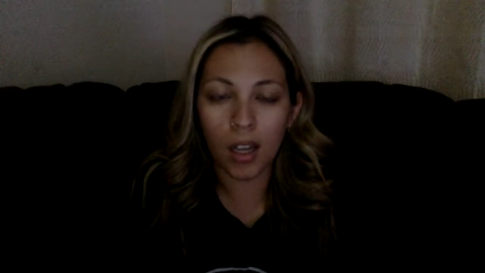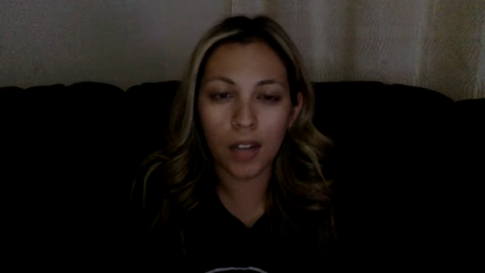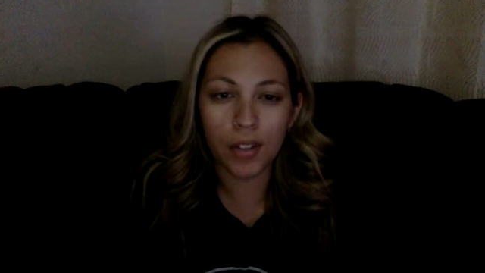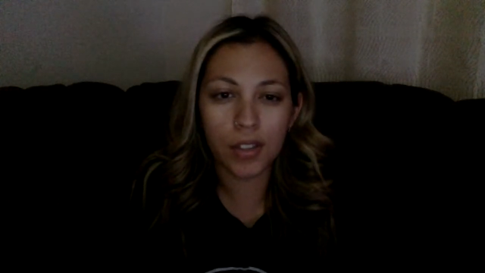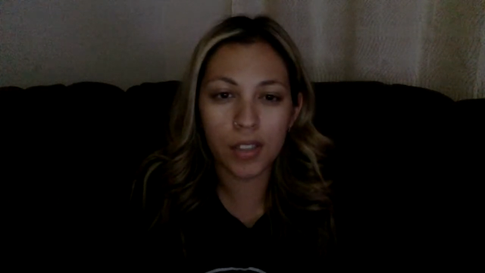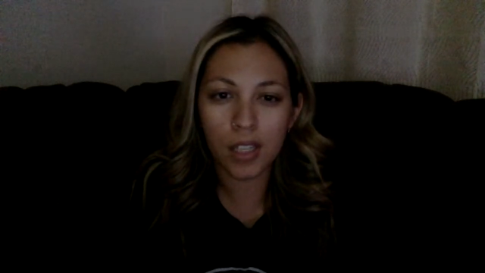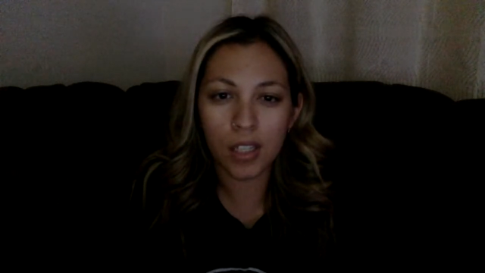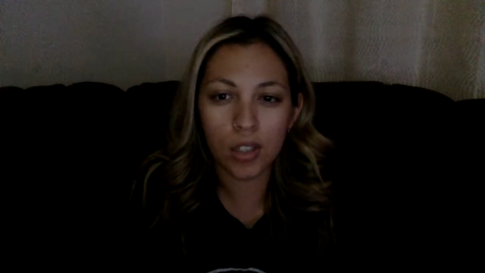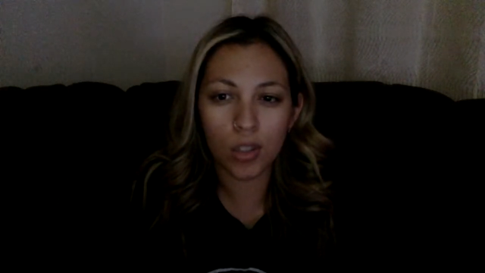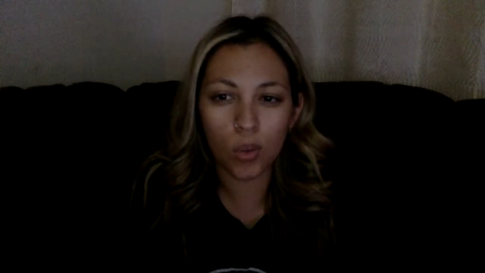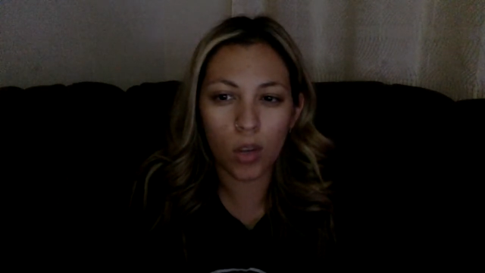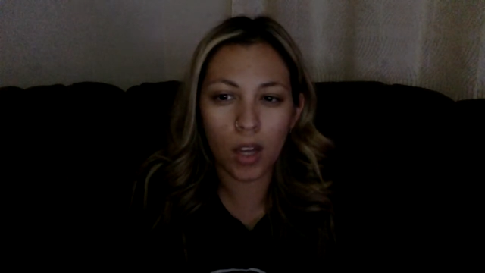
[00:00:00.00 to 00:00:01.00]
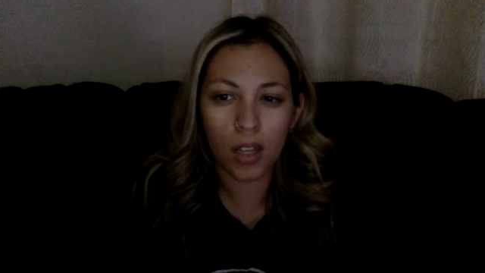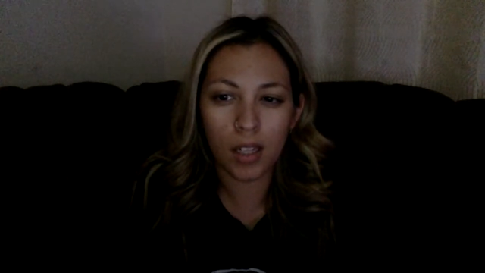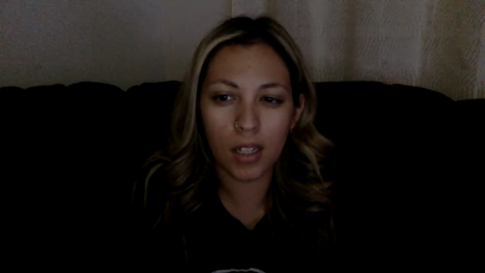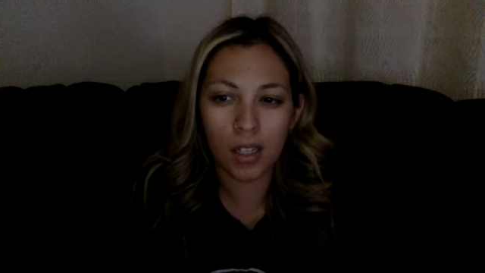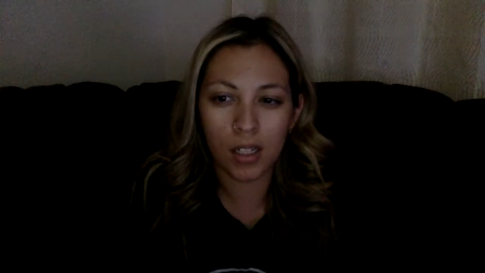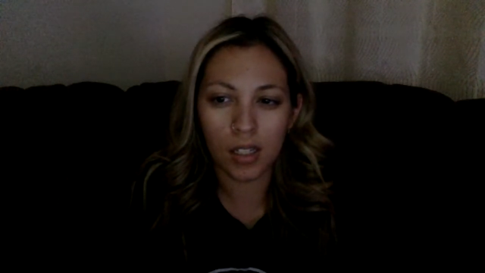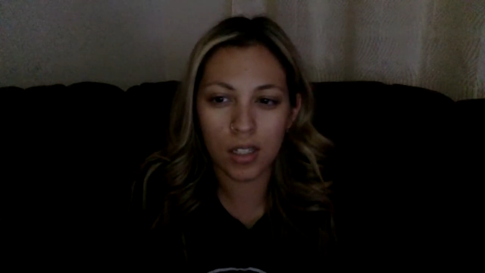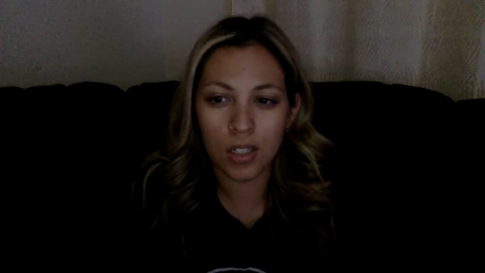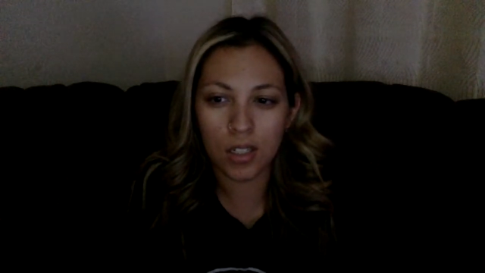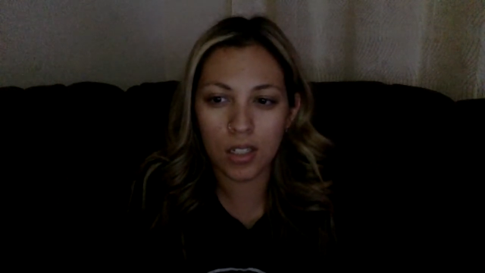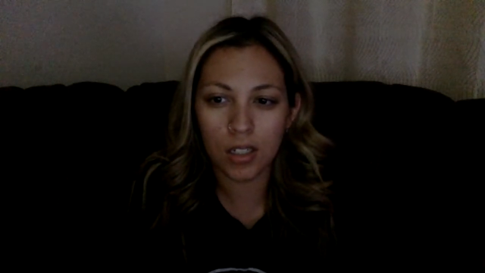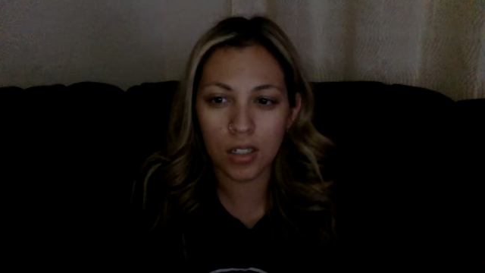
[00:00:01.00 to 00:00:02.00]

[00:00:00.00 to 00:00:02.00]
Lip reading: How do you say yuca in English?